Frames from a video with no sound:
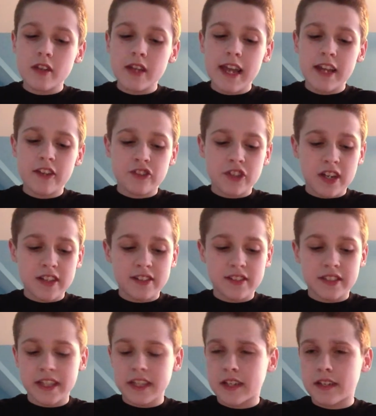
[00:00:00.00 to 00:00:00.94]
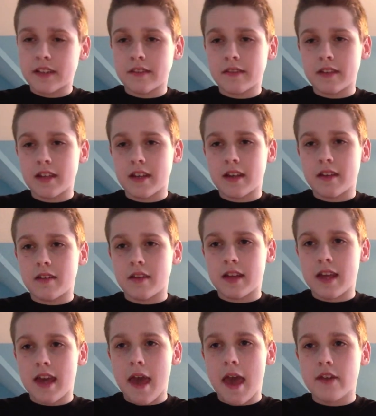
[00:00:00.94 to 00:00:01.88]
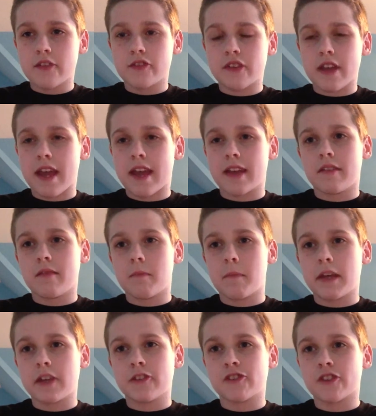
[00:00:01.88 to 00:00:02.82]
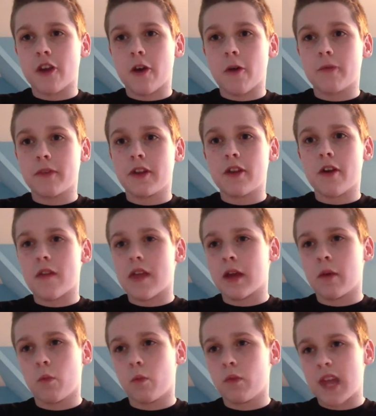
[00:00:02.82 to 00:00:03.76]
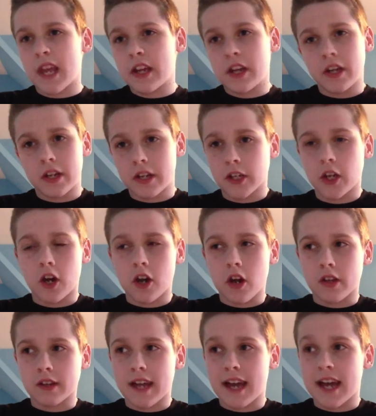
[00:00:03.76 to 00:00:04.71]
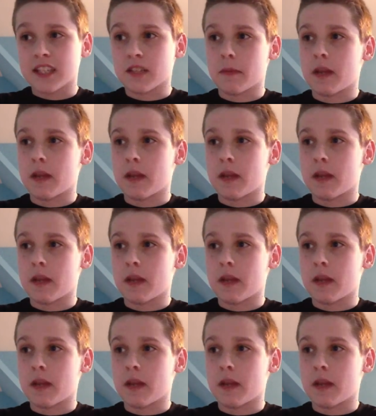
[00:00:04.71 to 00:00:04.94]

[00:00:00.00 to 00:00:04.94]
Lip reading: and John Cena, Edge, and Big Show, they couldn't have gone on last.